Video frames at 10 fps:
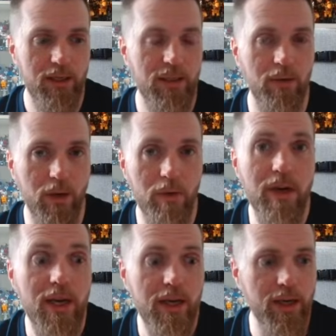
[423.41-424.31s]
Don't know
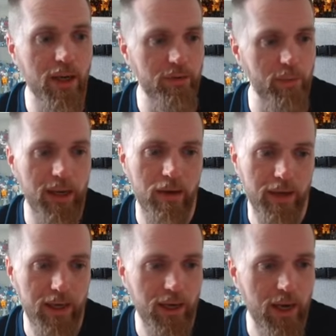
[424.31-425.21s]
nearly enough about
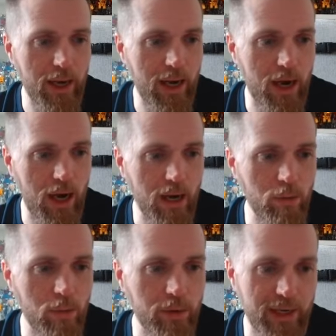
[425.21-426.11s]
it. I
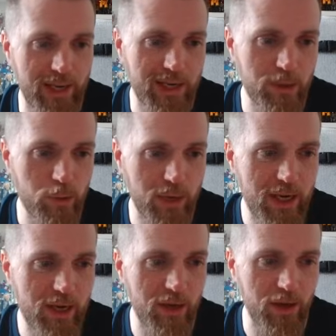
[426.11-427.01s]
will put it into
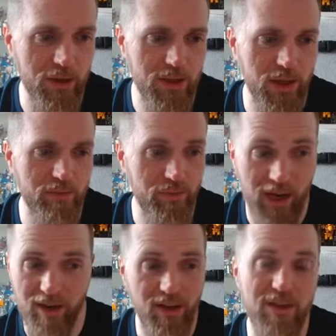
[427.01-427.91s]
E-class.
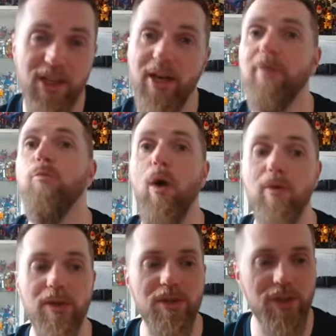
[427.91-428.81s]
I can't say I
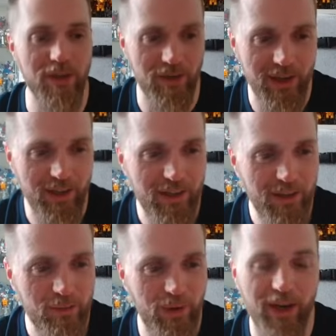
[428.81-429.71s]
won't consider it,
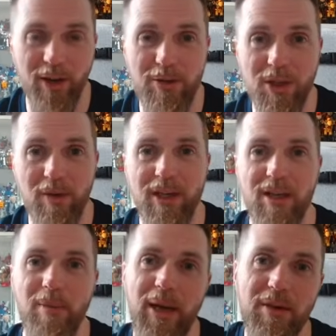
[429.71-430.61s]
but I know so
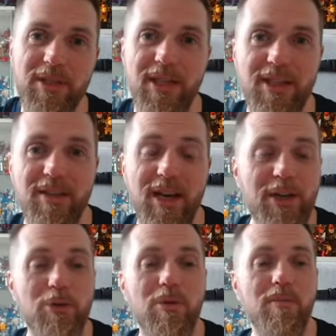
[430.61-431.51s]
little about it as an
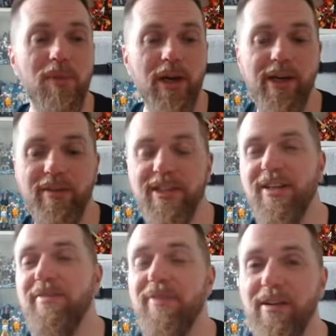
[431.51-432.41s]
actual combiner. It's in
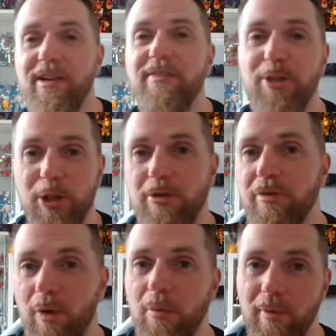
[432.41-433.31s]
a very reduced
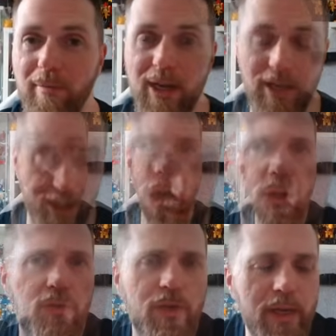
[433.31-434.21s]
form of media. I
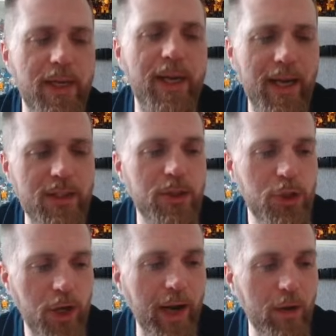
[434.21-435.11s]
really had to
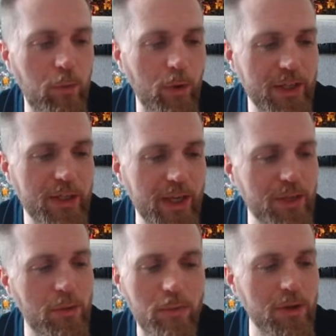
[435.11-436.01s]
check what this next
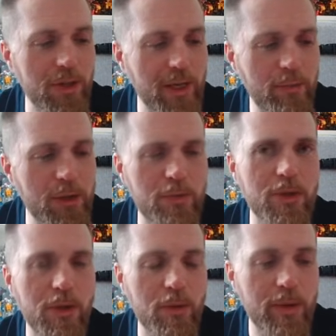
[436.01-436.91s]
one was. The image was
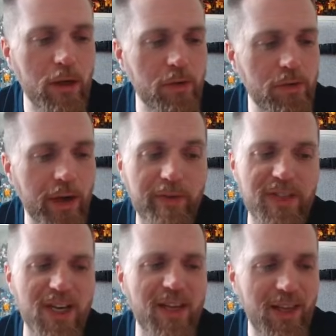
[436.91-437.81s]
doing me no
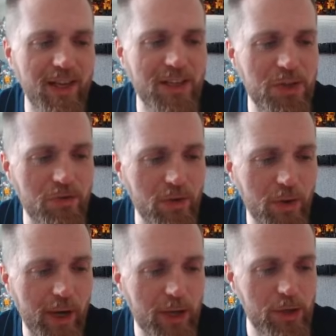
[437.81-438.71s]
favours. I think this is
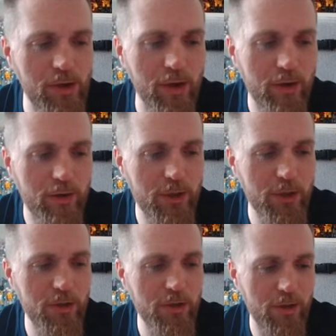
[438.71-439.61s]
Ruination, just
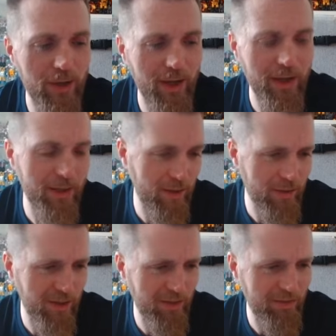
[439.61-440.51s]
because looking at it
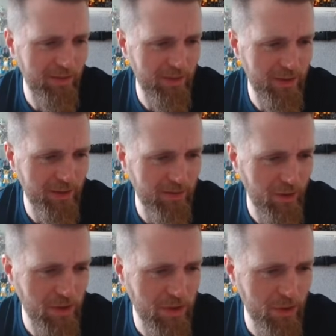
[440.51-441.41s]
looks like, is it
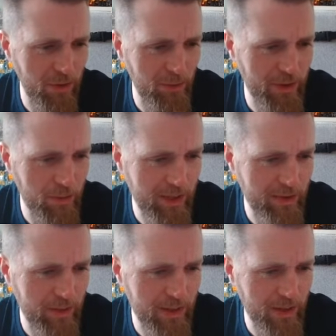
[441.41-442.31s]
Rotorstorm and Twin
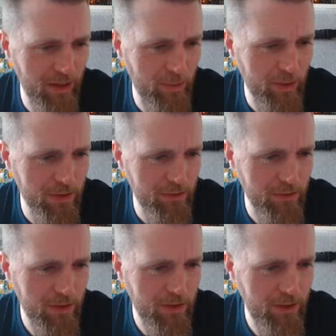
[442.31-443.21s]
Twist at the bottom?
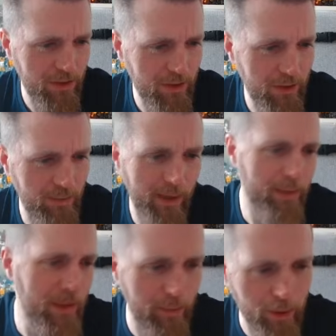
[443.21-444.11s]
And
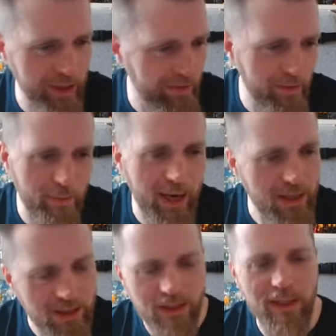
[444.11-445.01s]
maybe the body of
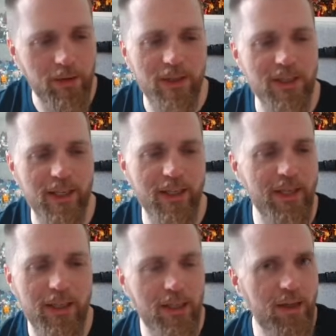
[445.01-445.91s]
Impactor, now I see it.
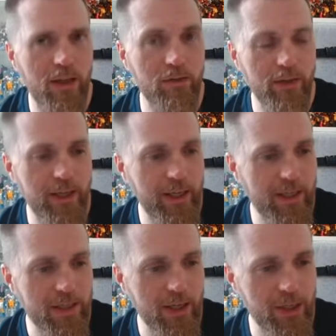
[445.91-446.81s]
I really
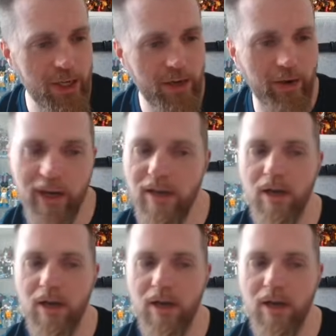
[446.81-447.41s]
had to check on it.